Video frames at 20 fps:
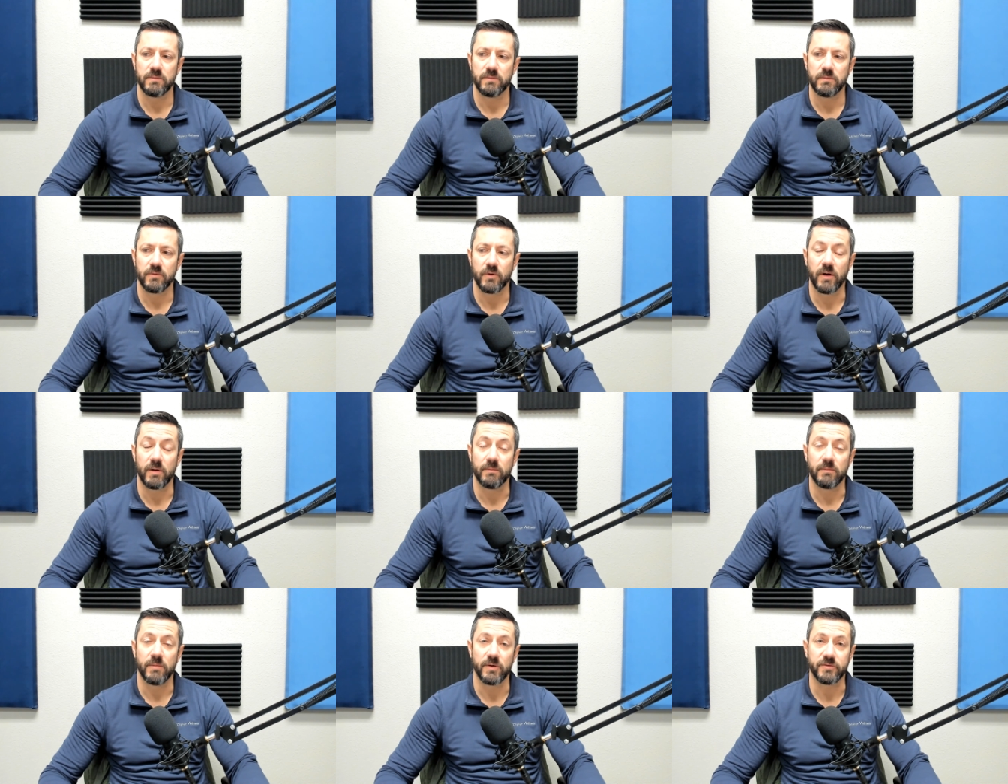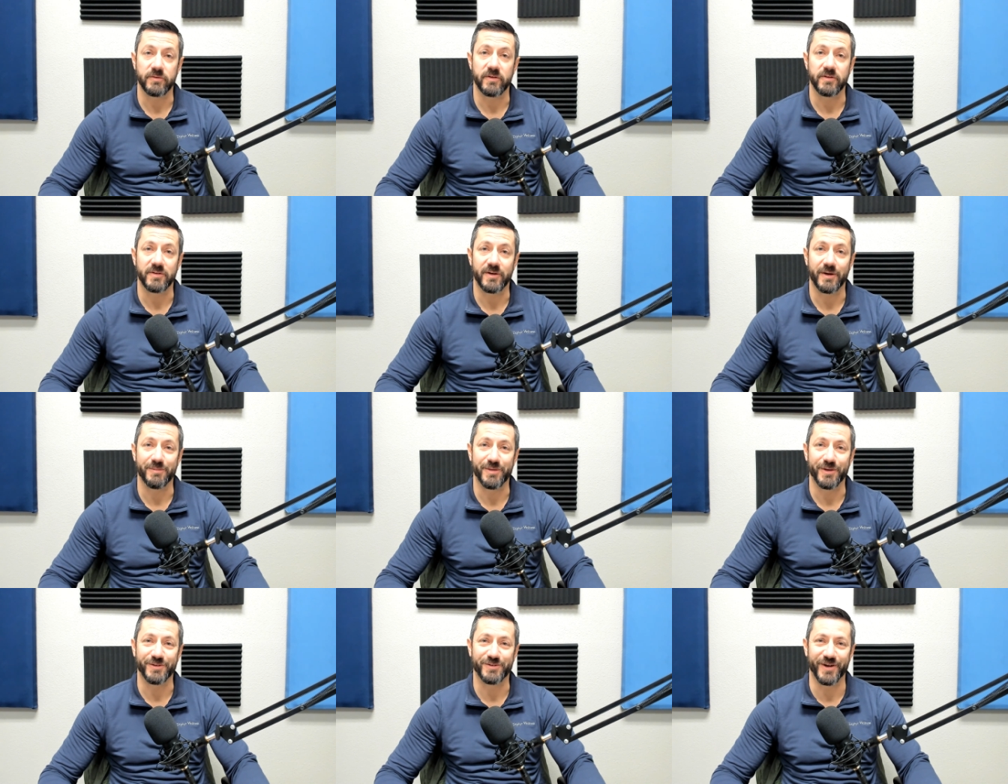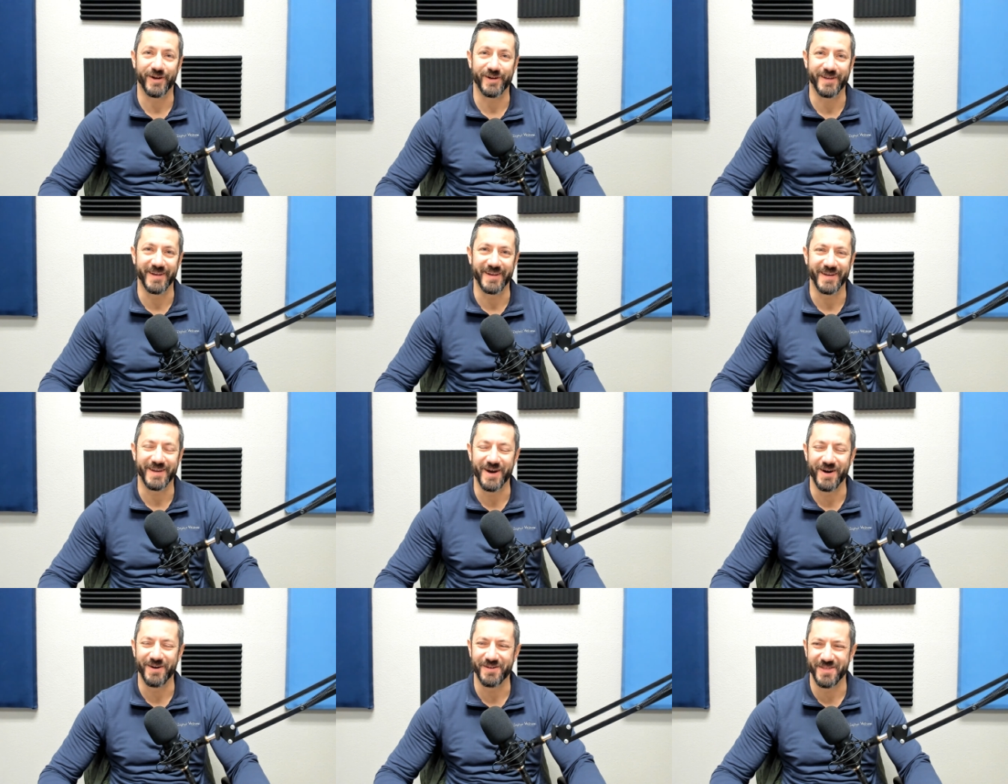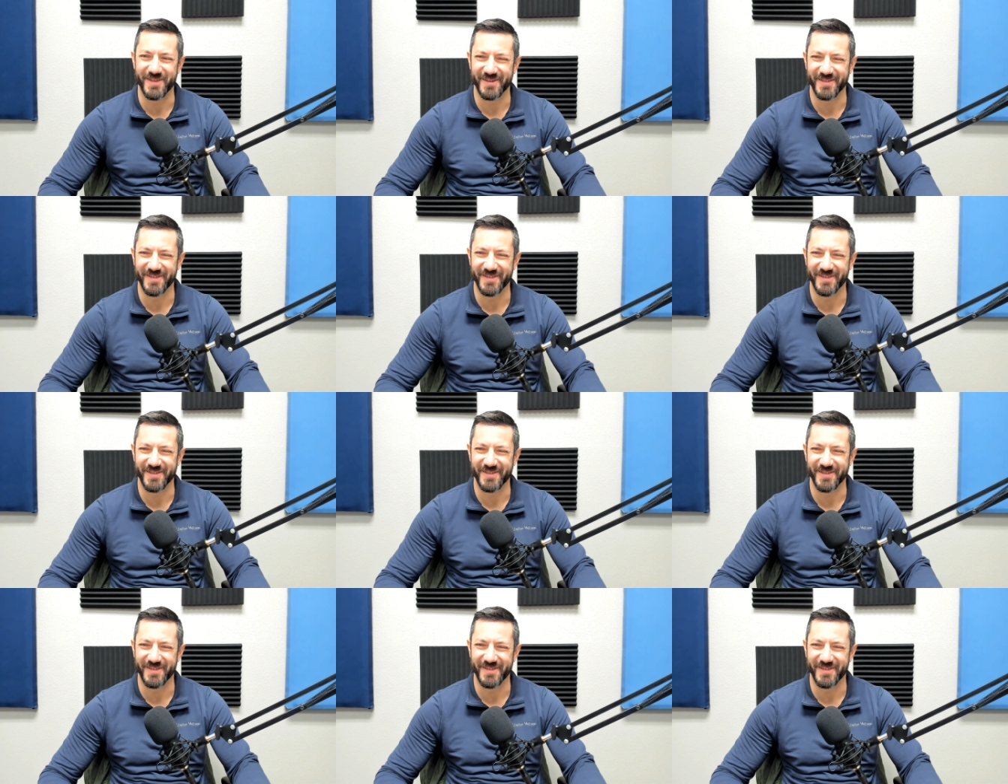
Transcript: well, most of the time things aren't going to go the,